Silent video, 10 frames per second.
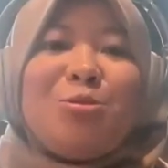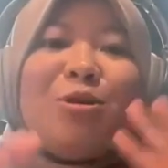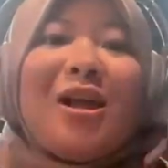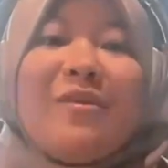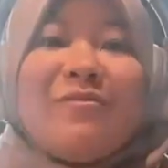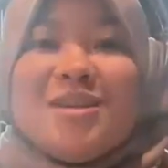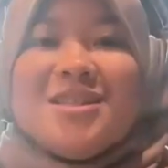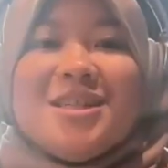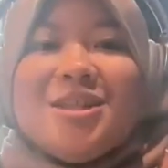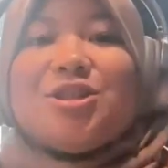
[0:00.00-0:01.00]
you will have
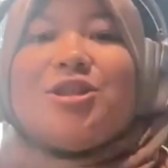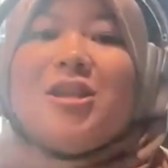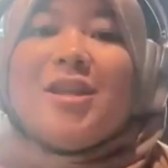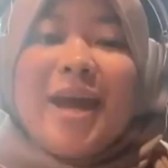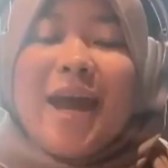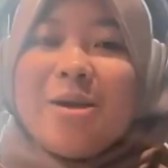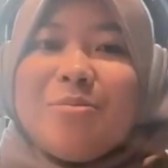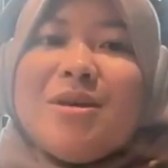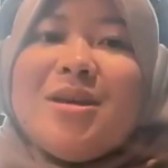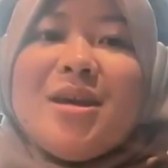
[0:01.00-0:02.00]
this internal
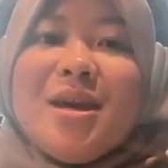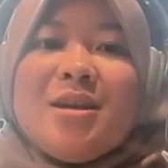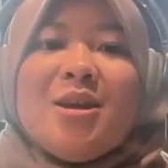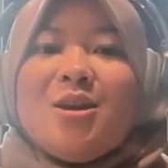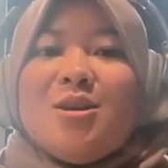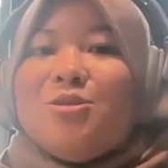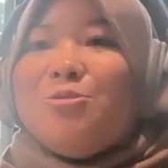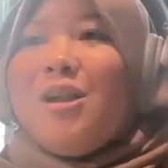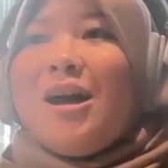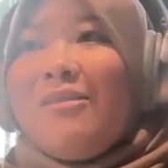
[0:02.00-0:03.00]
academy and
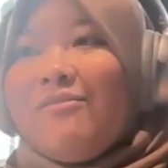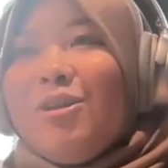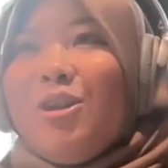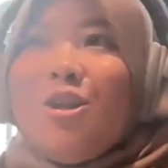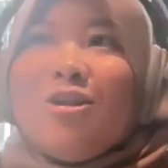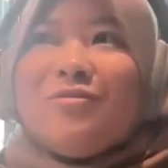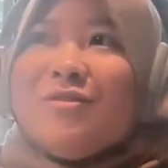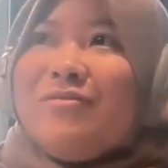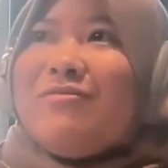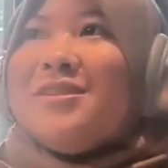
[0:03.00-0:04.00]
you will have a lot of
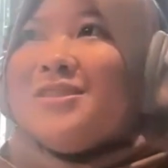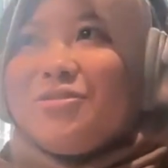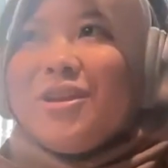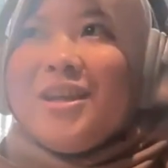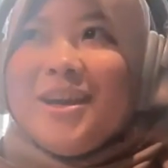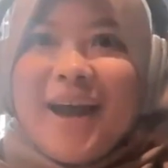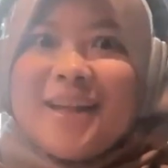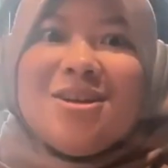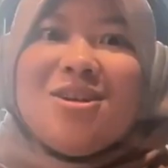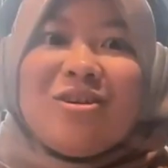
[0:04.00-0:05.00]
different training
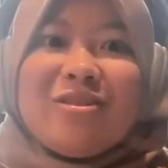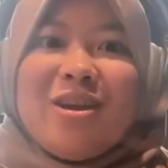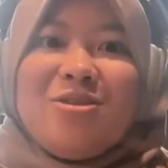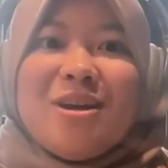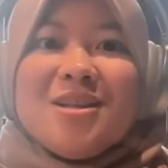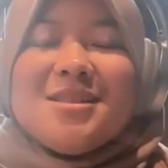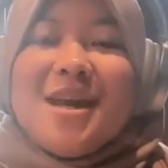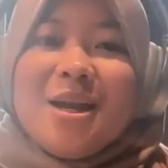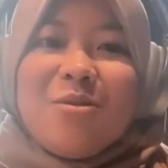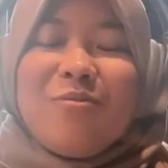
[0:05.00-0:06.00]
catalog that you can
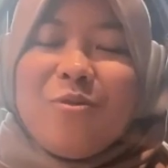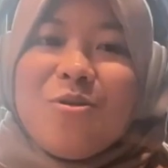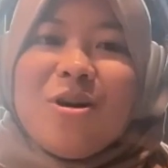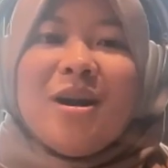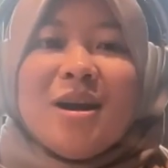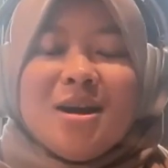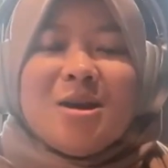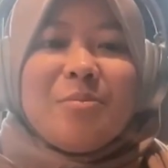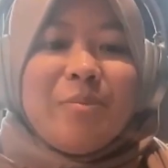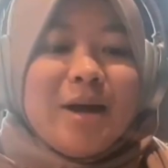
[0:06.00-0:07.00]
sign up for.
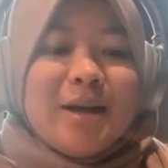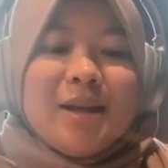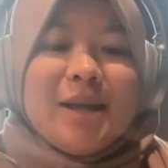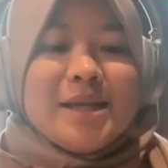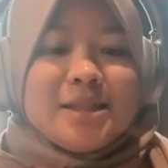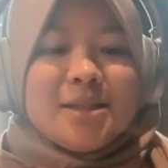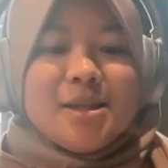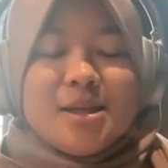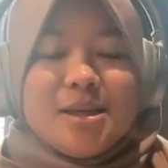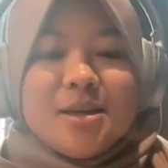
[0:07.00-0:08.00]
But
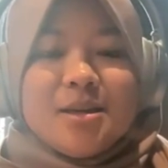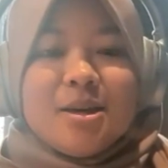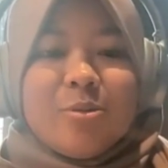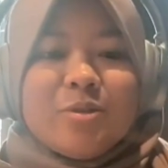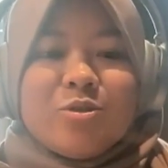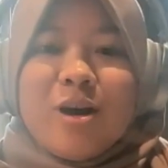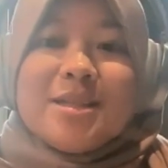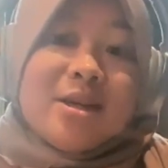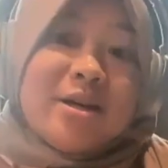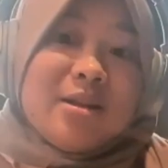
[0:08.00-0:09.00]
lately, so I
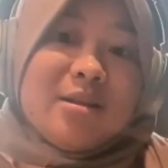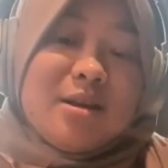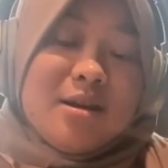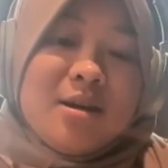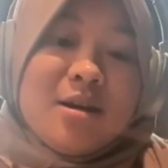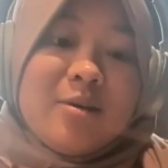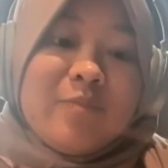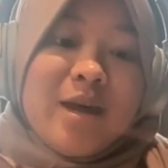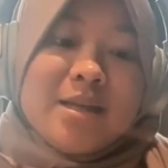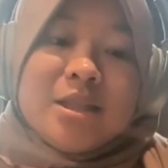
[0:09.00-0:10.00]
started as
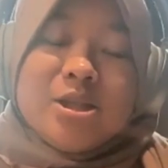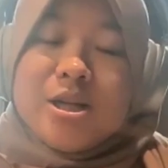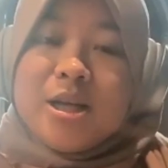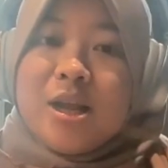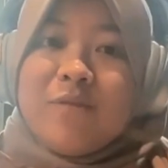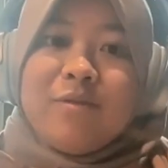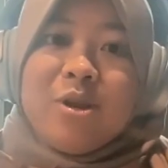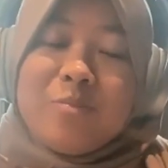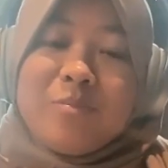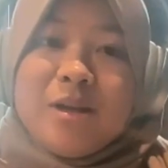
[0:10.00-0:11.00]
a learning and
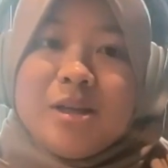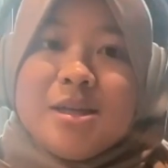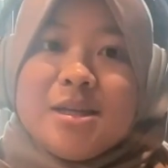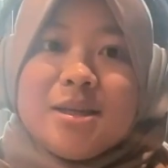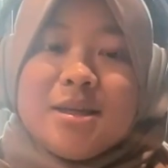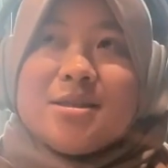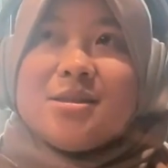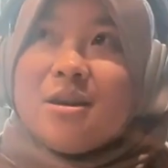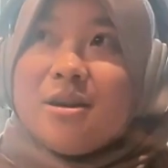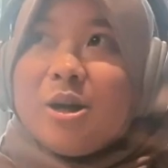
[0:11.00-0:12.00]
development lead in
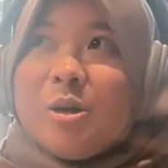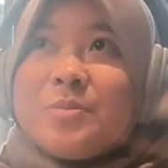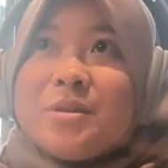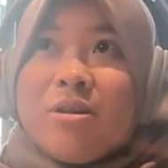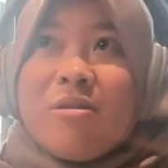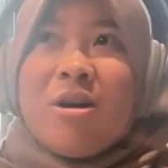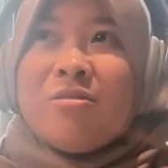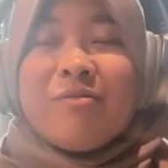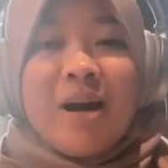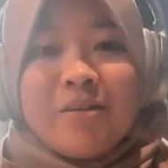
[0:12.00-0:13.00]
startups
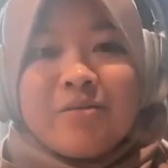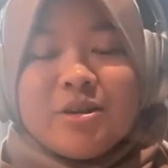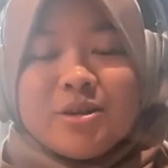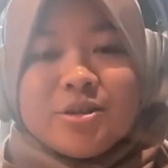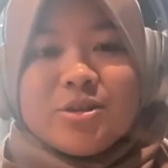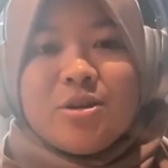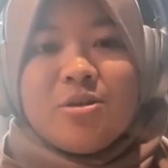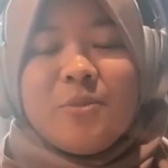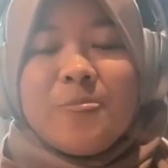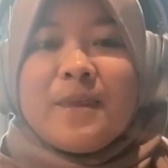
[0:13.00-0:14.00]
around 5 years ago.